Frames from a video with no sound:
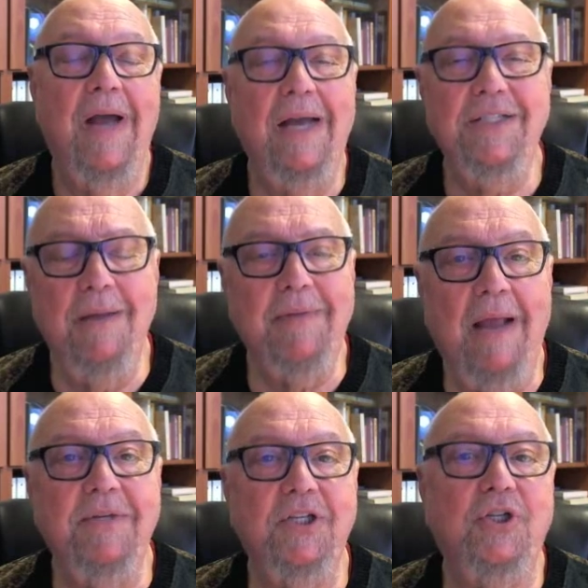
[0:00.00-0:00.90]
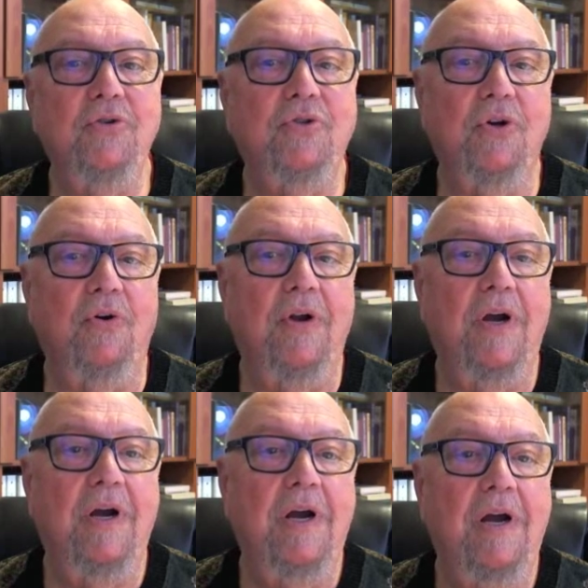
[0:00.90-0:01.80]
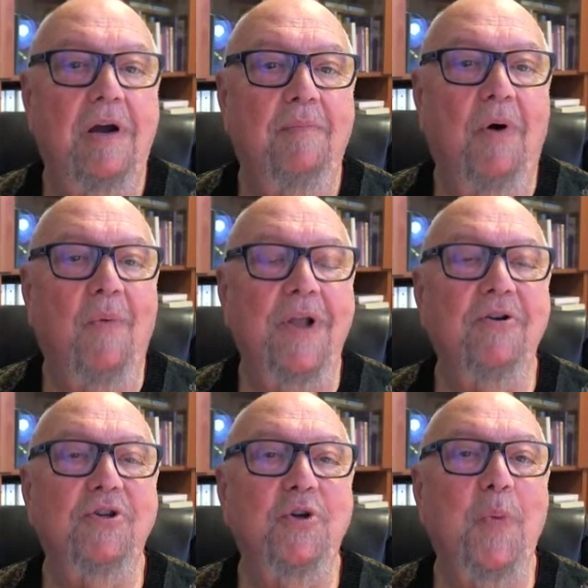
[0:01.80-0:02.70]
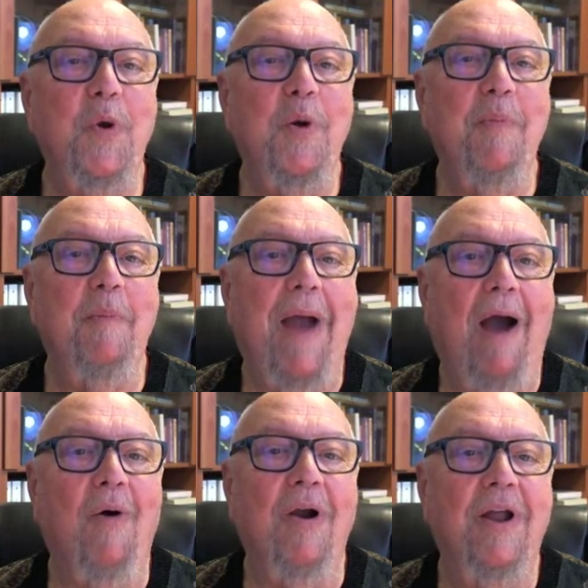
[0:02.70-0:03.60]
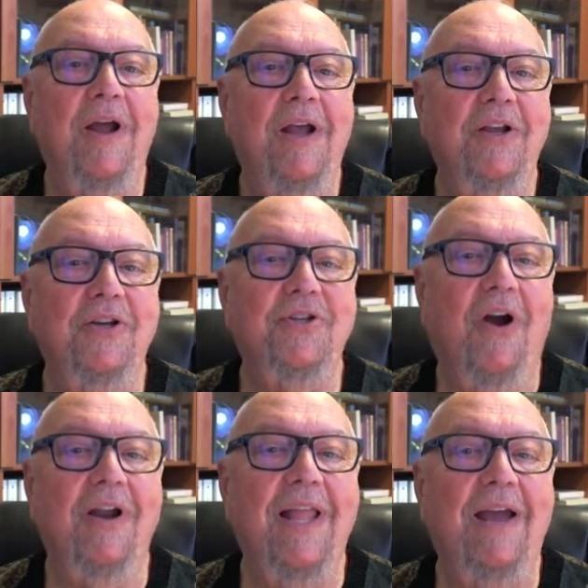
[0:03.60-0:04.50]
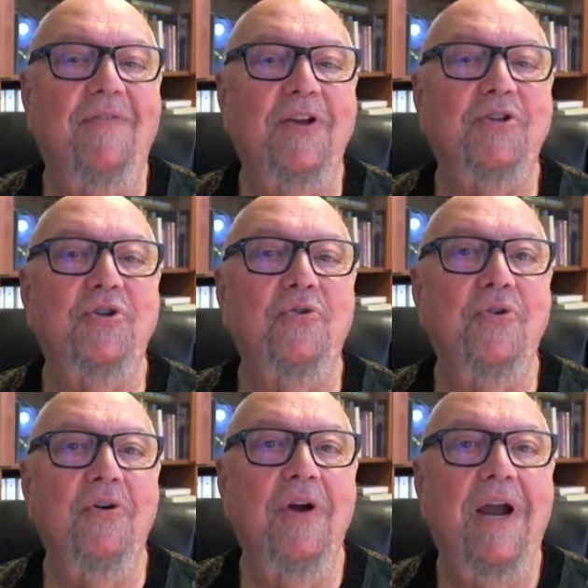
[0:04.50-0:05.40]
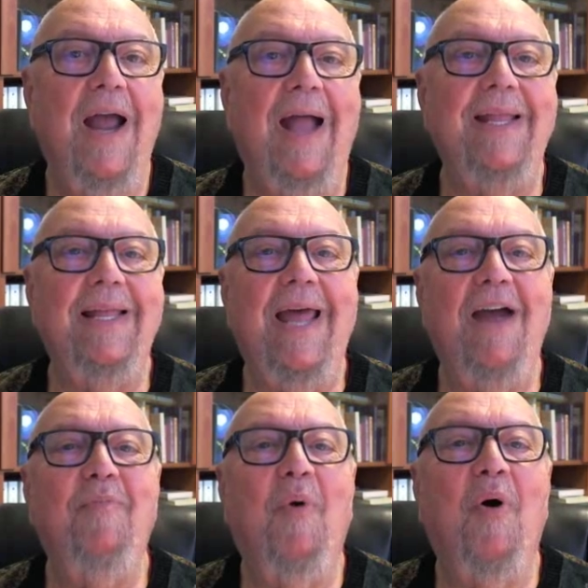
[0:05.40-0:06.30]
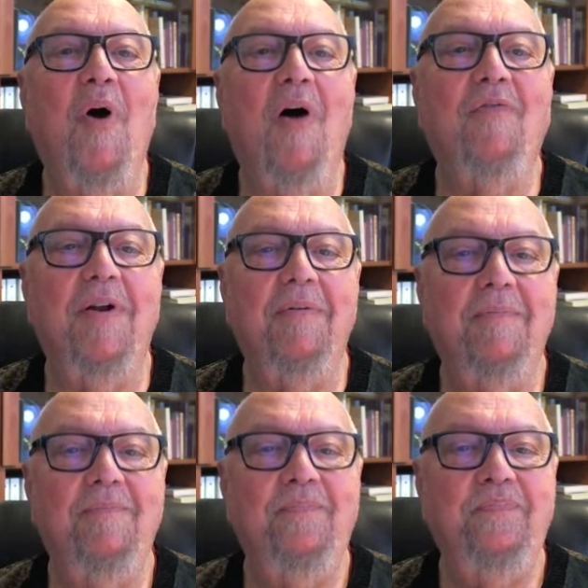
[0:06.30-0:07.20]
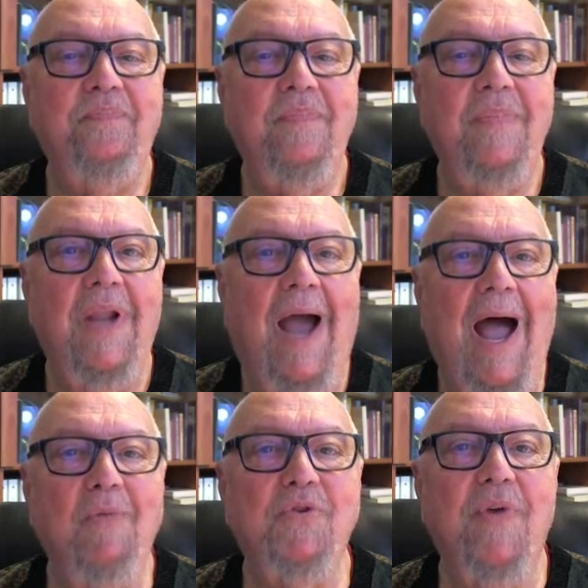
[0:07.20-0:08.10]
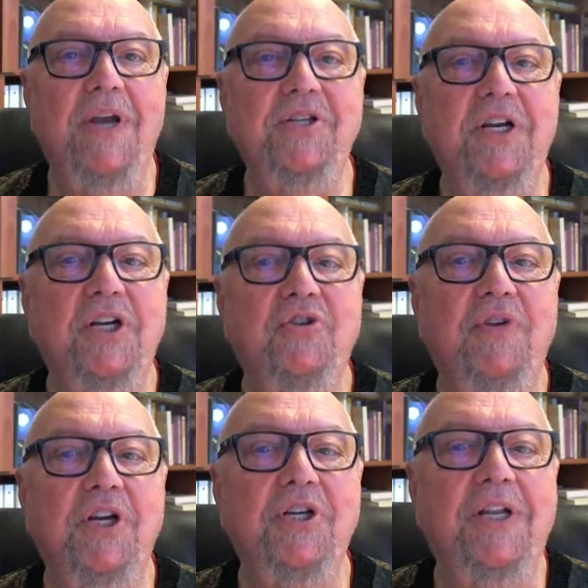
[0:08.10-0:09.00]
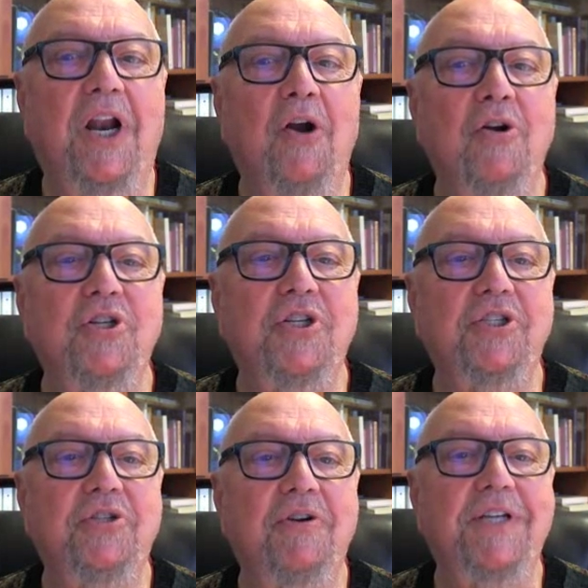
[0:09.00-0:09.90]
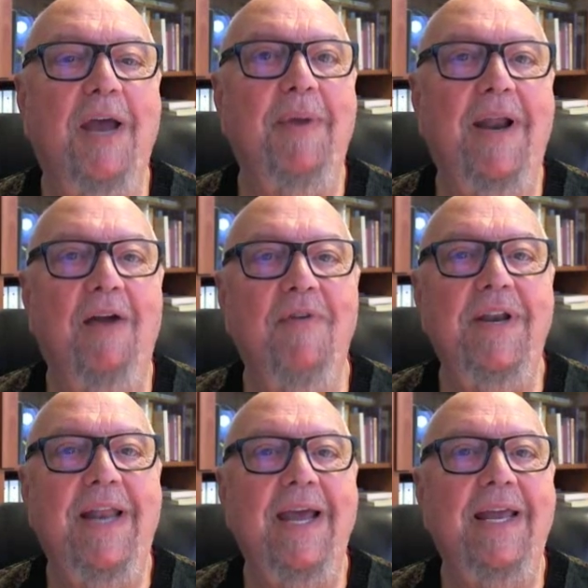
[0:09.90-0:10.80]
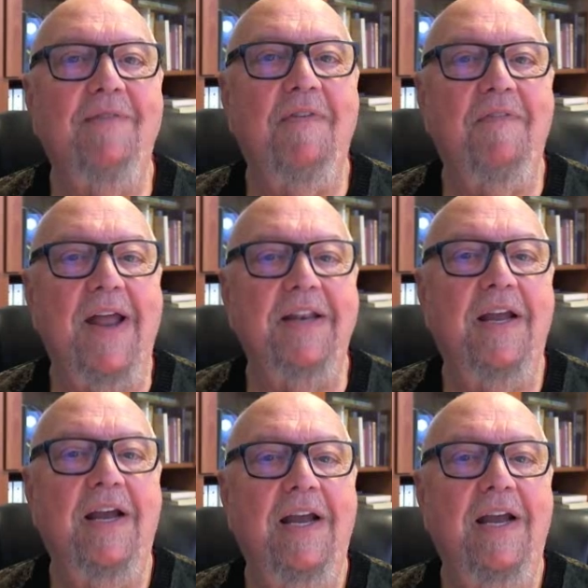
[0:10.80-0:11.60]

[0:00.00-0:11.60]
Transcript: Now, sometimes it's too soon, but when you're superhuman powered, you start laughing sooner and you laugh more often. I was raised in a tradition that urges us to examine every negative event